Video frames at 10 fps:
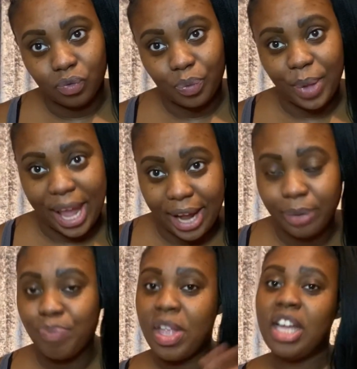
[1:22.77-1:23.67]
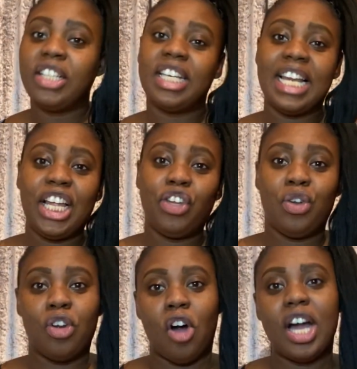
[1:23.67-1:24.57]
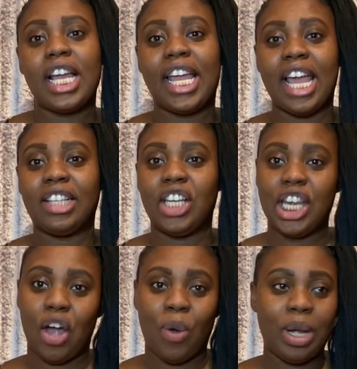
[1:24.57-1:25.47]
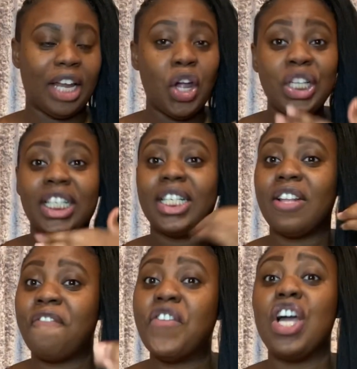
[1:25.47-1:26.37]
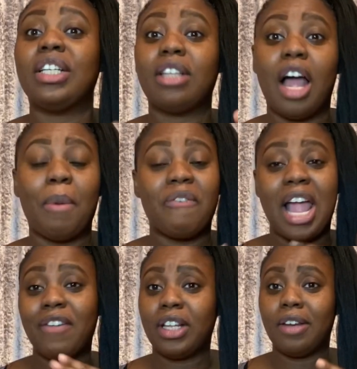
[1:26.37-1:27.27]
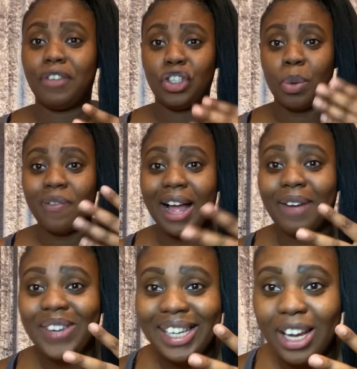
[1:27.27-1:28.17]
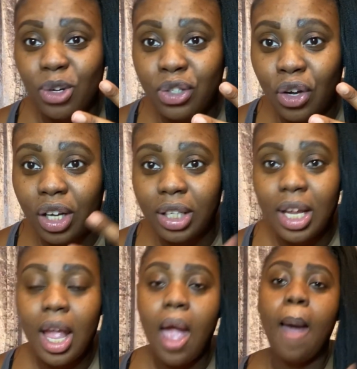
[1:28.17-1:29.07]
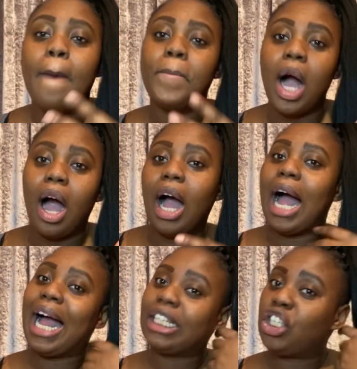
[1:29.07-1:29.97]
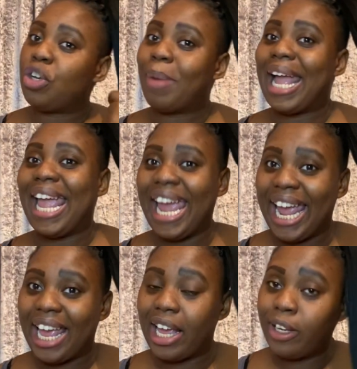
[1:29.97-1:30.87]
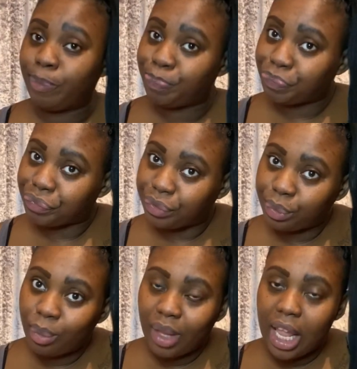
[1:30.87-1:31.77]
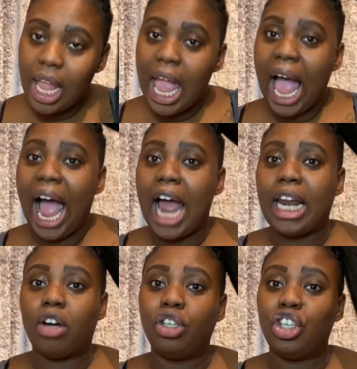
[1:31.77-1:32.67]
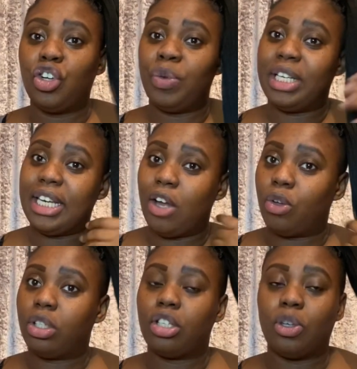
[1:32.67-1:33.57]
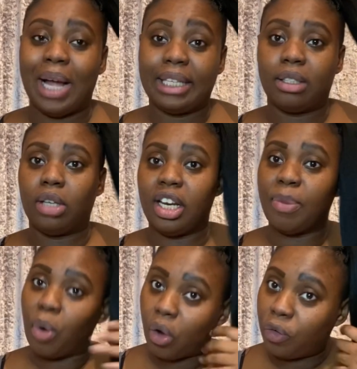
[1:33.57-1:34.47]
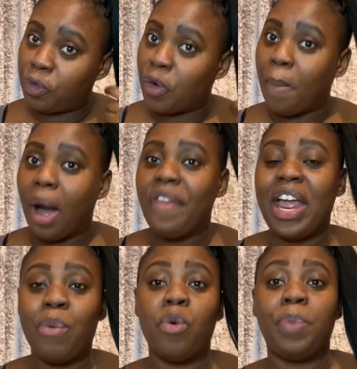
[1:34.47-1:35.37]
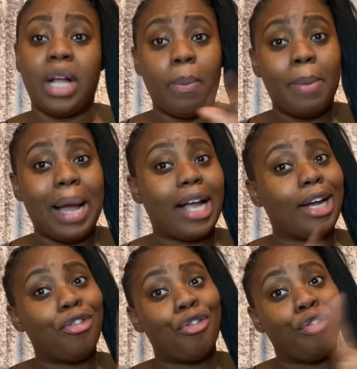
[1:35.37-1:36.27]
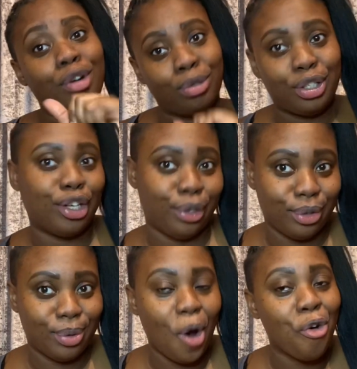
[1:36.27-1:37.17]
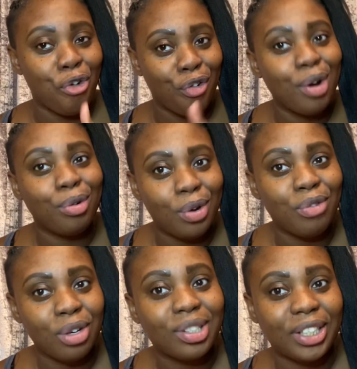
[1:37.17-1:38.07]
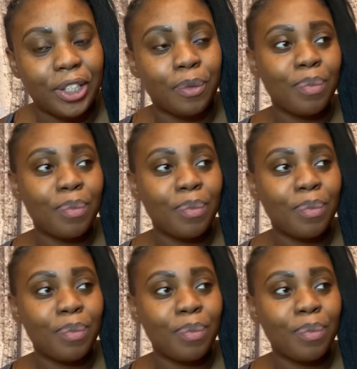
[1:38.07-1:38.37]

yeah to let you lot get to know i know this is the first time i've ever done a video without having nails on but i had to do my hair and i couldn't do it with the nails so i had to take them off but they will be coming back real soon real real real soon